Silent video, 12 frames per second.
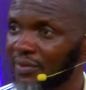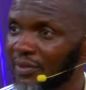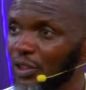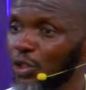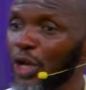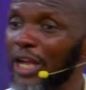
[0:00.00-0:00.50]

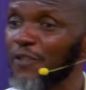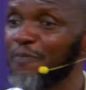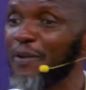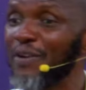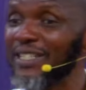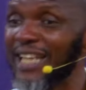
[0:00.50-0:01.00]
You
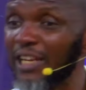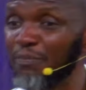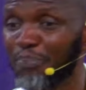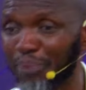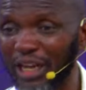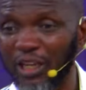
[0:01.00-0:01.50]
experience
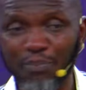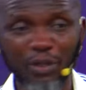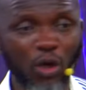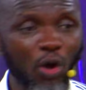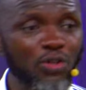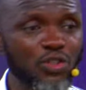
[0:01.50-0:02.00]
heartbreak
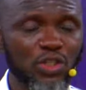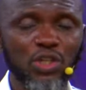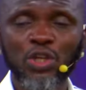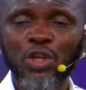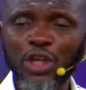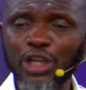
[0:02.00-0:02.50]
because
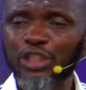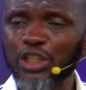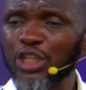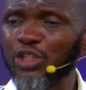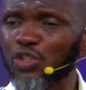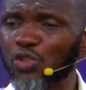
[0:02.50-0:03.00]
it
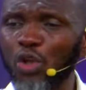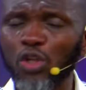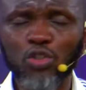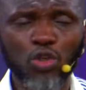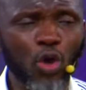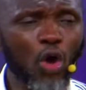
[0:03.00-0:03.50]
is
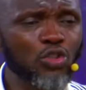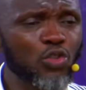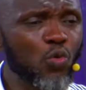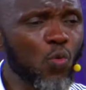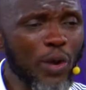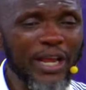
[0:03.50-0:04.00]
not God's
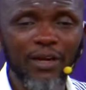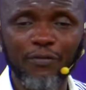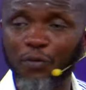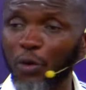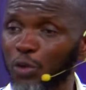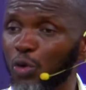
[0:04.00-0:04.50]
will
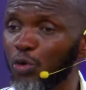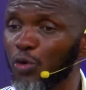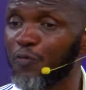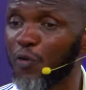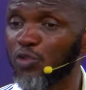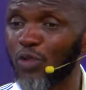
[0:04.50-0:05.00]
for you. You
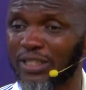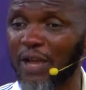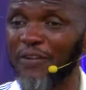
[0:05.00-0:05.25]
force yourself